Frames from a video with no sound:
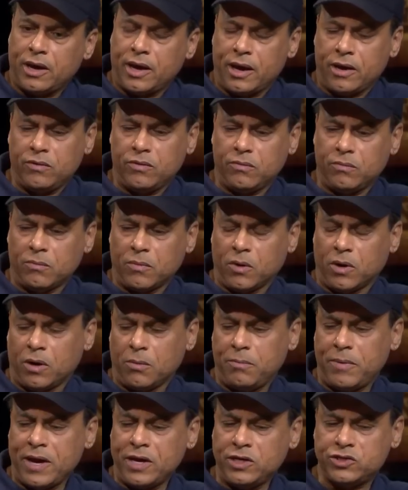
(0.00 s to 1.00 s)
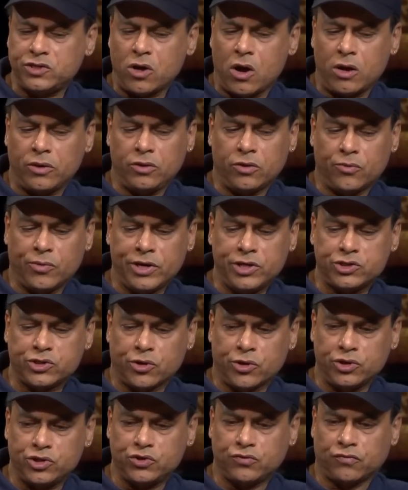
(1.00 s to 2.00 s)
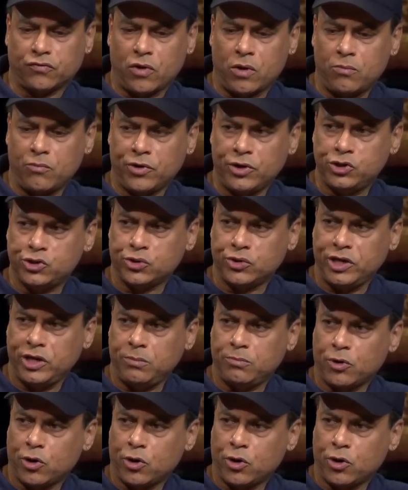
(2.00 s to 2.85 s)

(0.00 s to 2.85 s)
And uh, based on the research from Richard E.